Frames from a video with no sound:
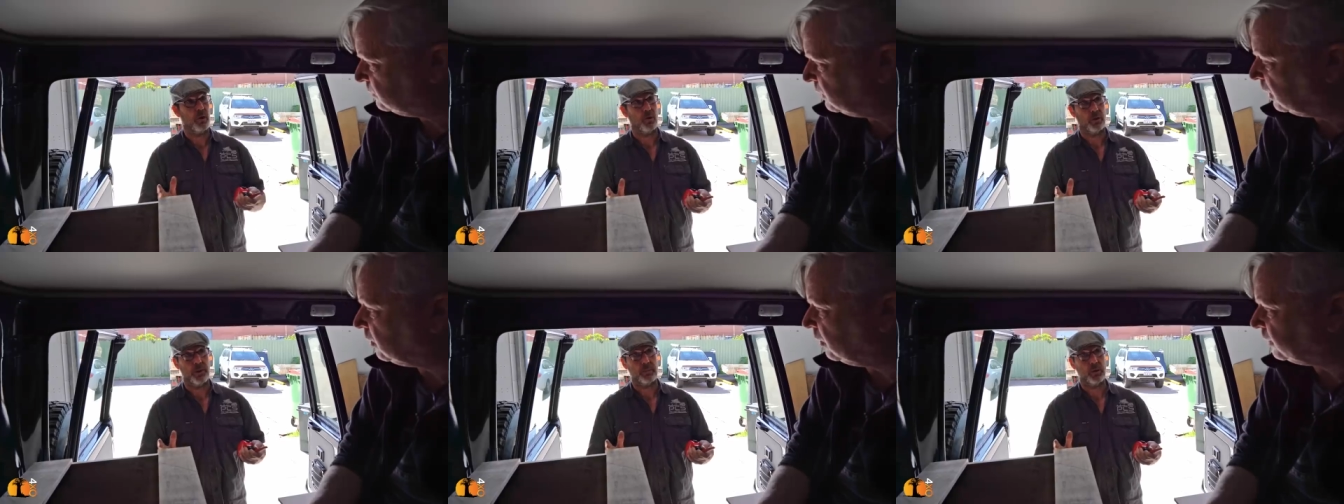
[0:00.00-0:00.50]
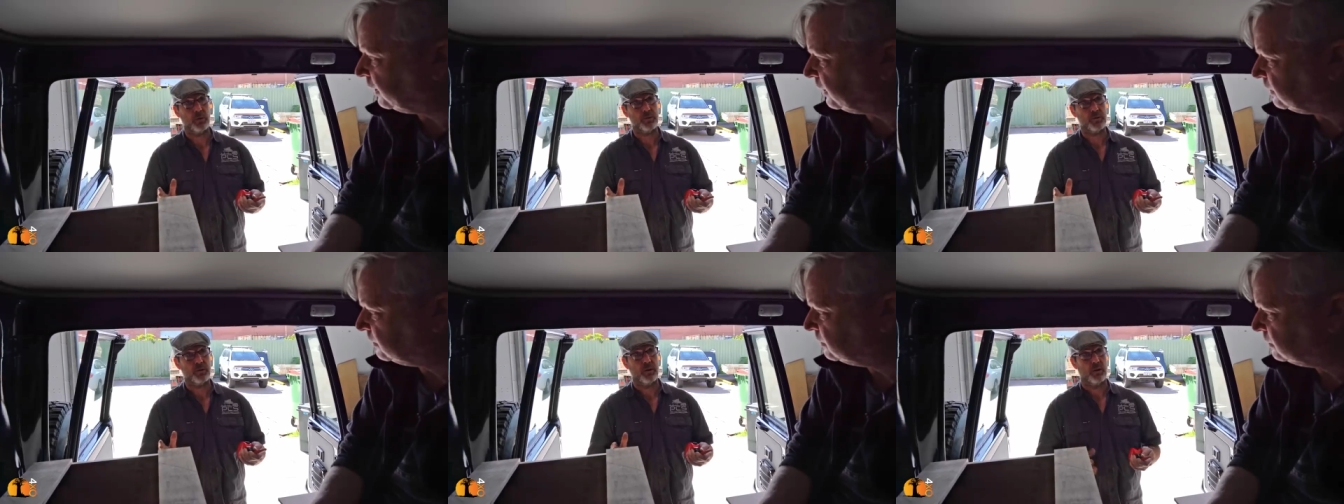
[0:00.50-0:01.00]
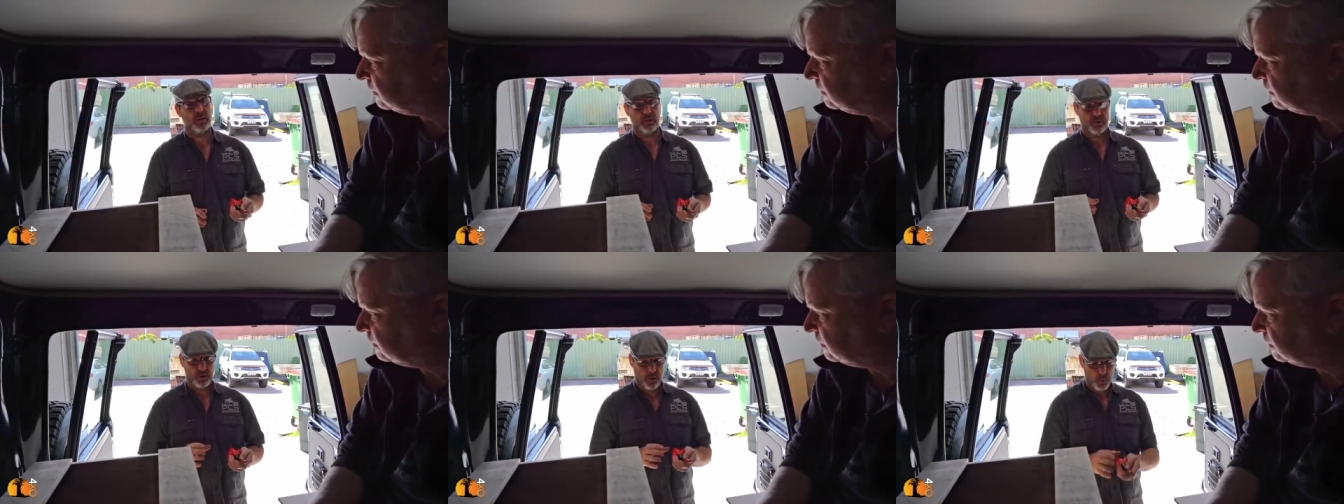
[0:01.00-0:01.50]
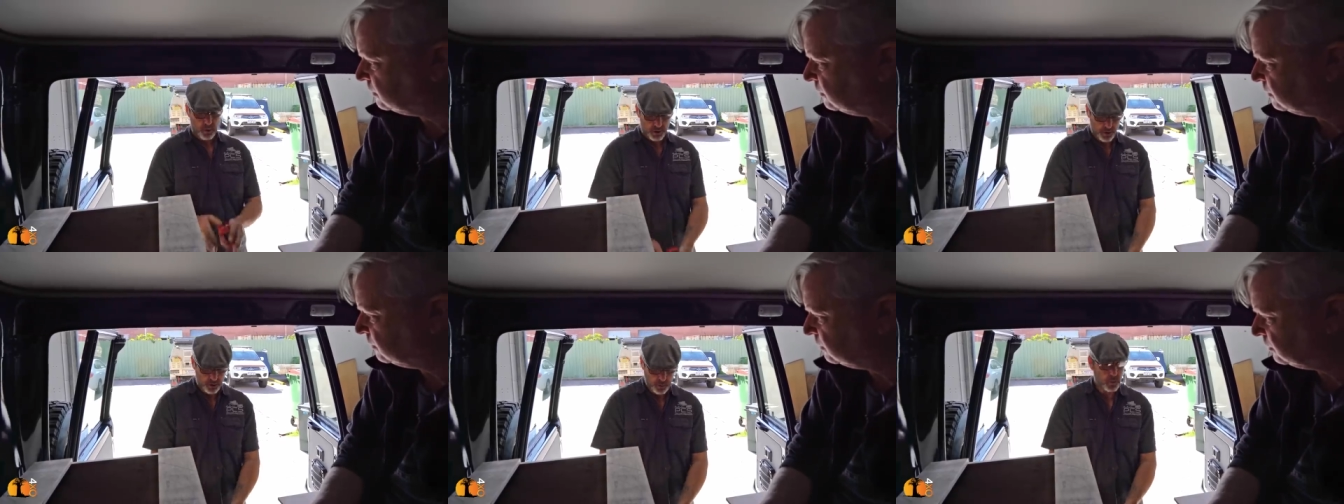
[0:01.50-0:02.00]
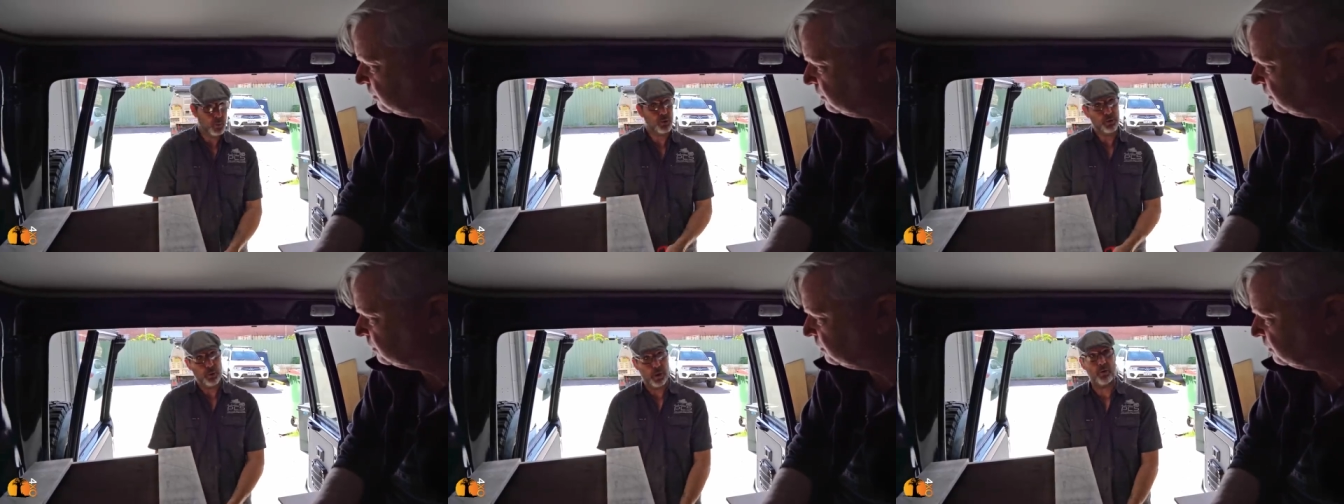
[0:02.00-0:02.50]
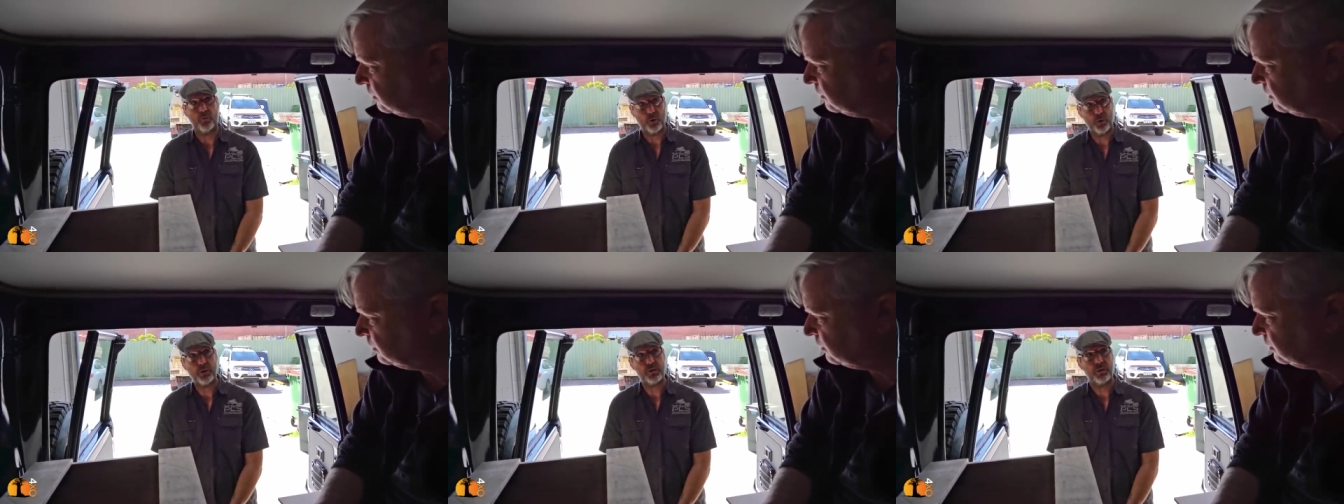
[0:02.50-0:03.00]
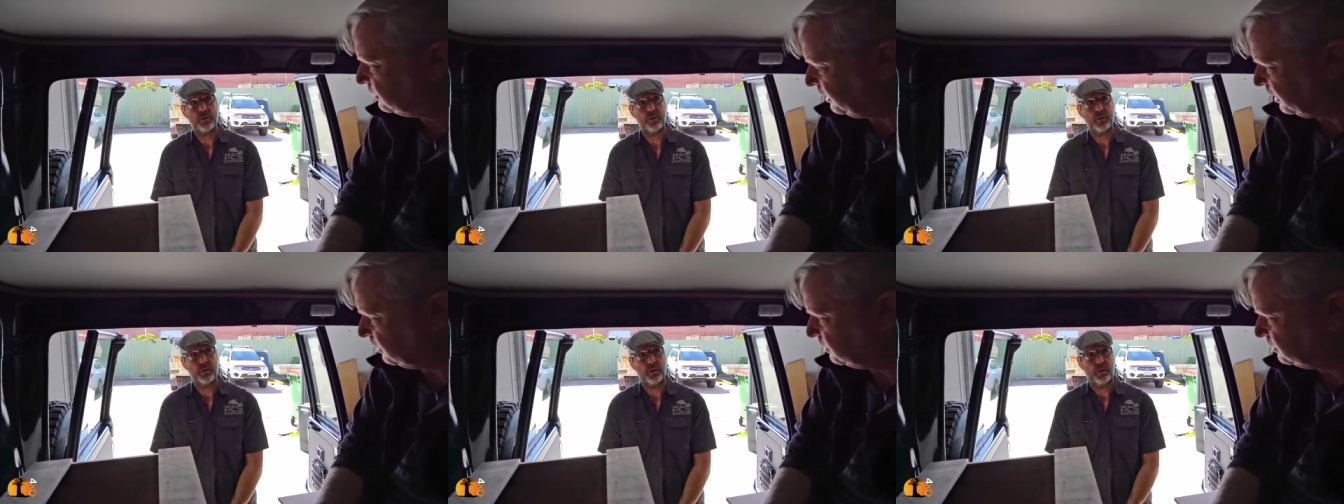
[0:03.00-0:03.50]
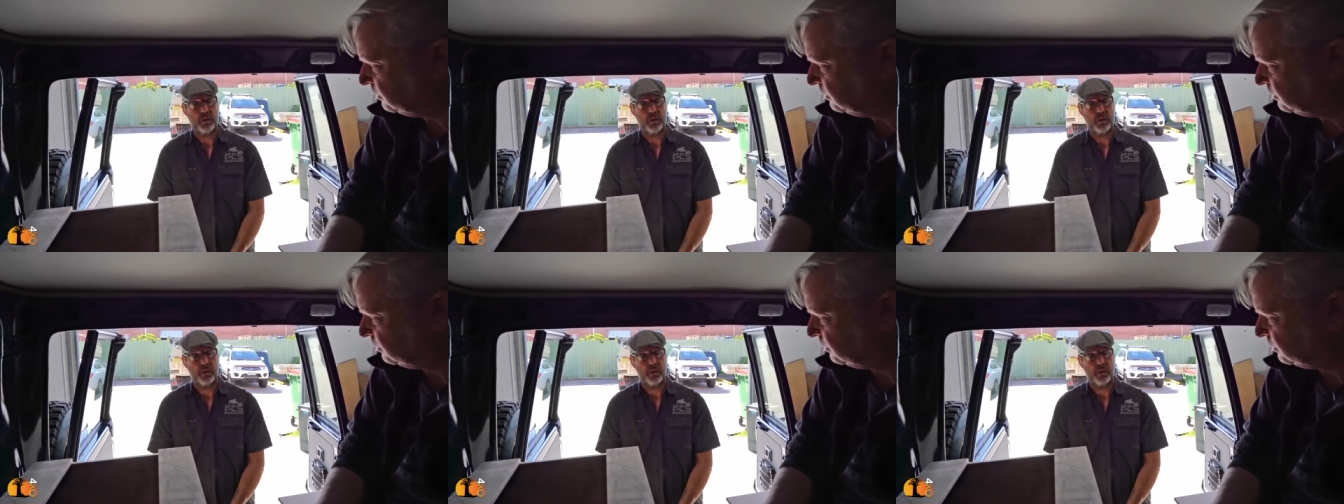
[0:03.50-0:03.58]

along. Oh, okay. Lines. So with this one, we'll do it on runners. Yeah.